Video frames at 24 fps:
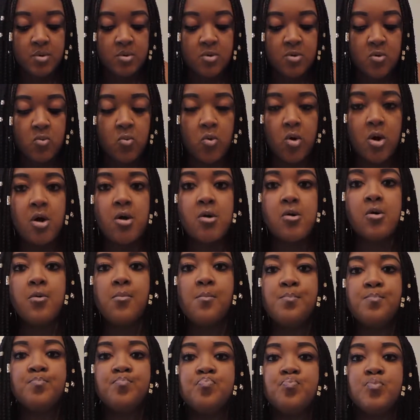The
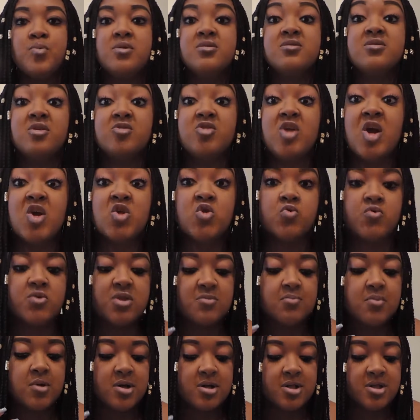world is a
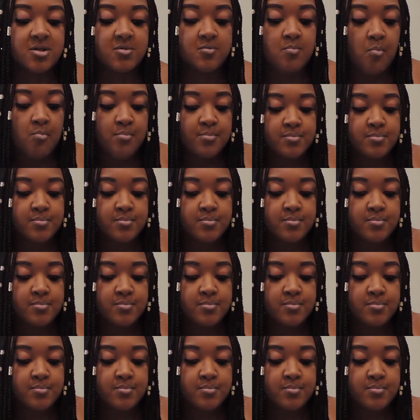dangerous place.